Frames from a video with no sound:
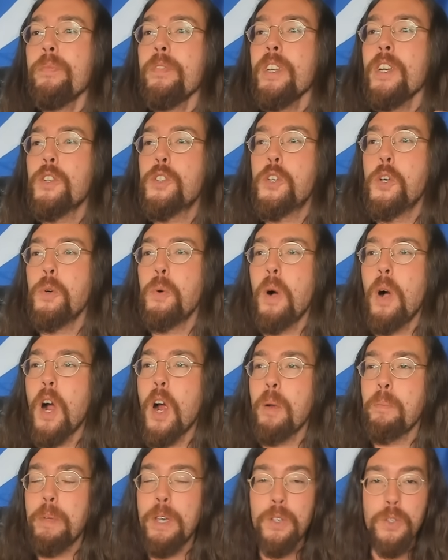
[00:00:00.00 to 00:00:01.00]
two
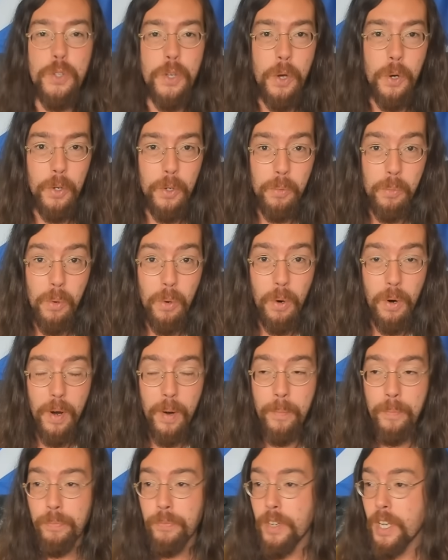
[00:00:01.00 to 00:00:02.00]
armies go to
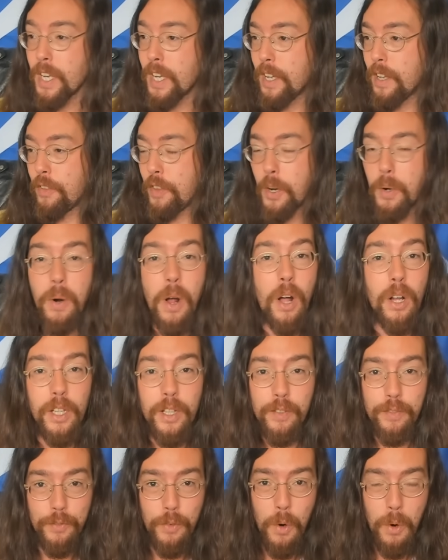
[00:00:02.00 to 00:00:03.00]
war. They're all
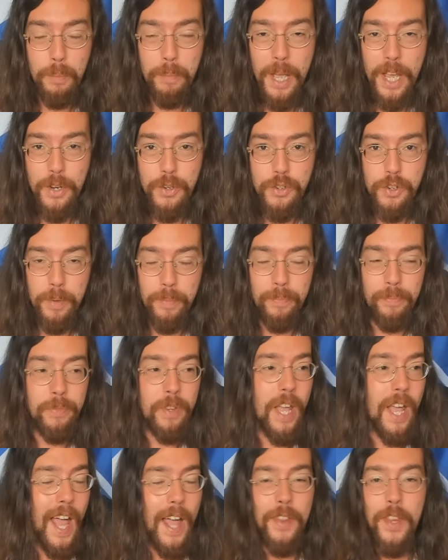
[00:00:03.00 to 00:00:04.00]
in formation,
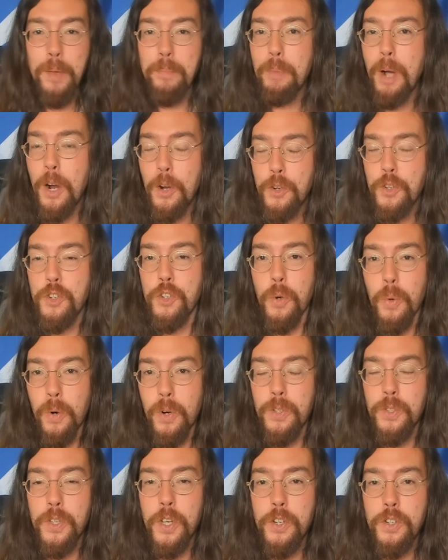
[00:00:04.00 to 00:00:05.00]
and they march
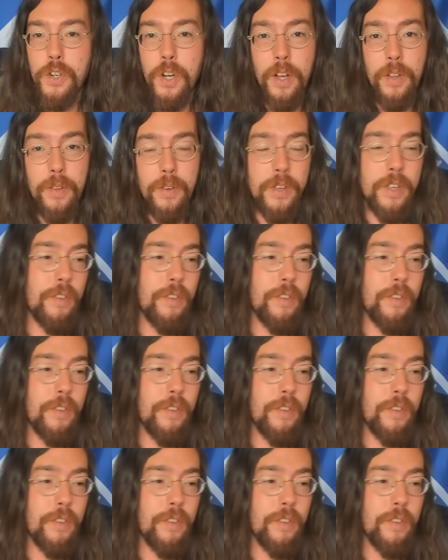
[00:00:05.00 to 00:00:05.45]
towards each other.